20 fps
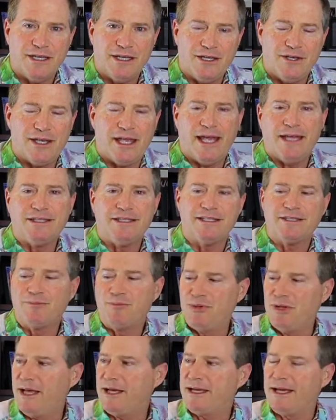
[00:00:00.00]
You can't
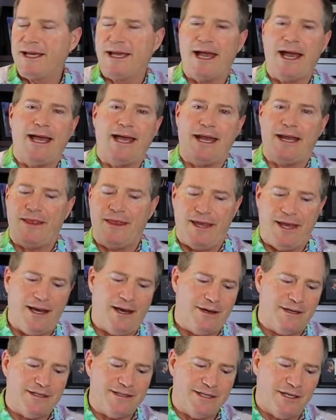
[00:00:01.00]
just pluck a guy out of the
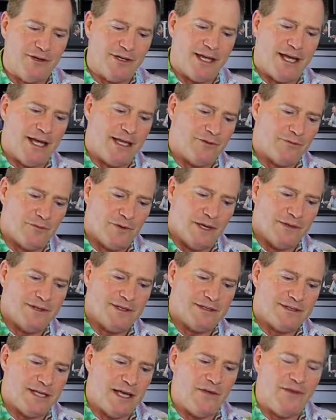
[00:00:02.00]
air and say, okay,
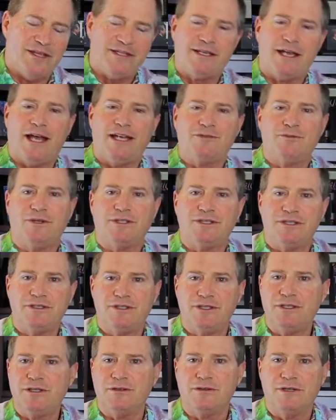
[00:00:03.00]
tell these guys what to
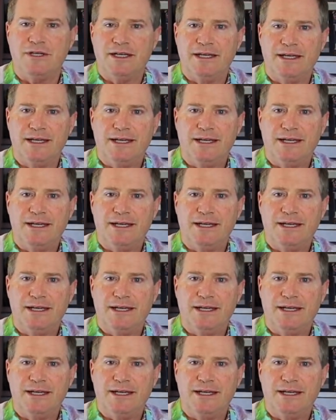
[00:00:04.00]
do.